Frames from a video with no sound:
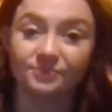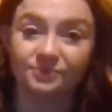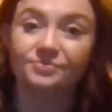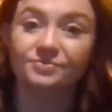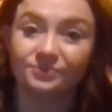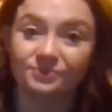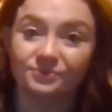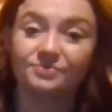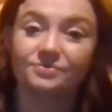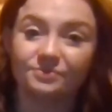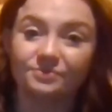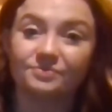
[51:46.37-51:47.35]

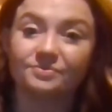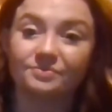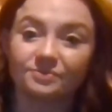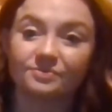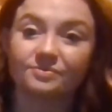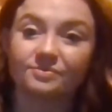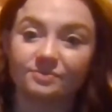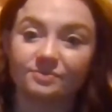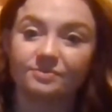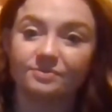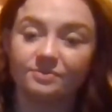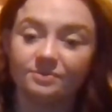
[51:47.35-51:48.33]

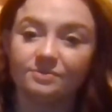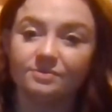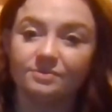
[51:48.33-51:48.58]
No words are spoken by the person on screen.